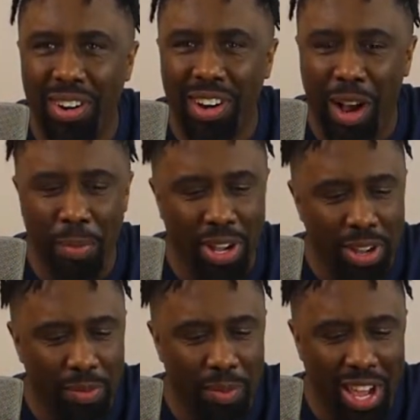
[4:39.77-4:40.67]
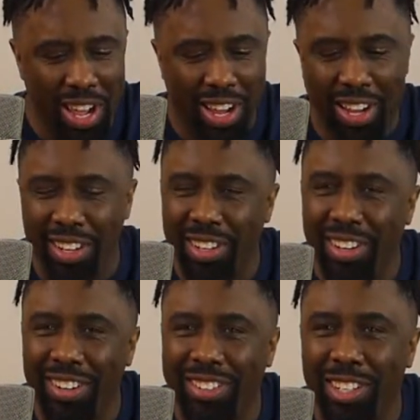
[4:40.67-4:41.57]
I mean, man,
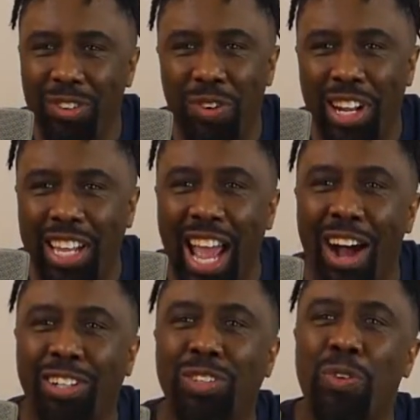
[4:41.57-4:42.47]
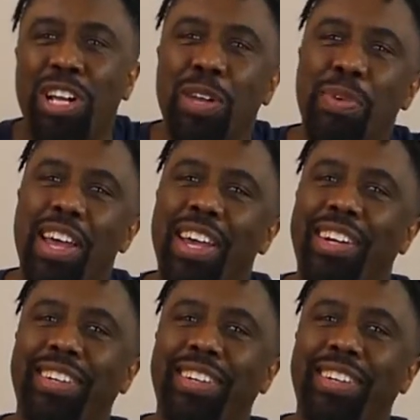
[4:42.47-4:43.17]
you want to gouge the working man?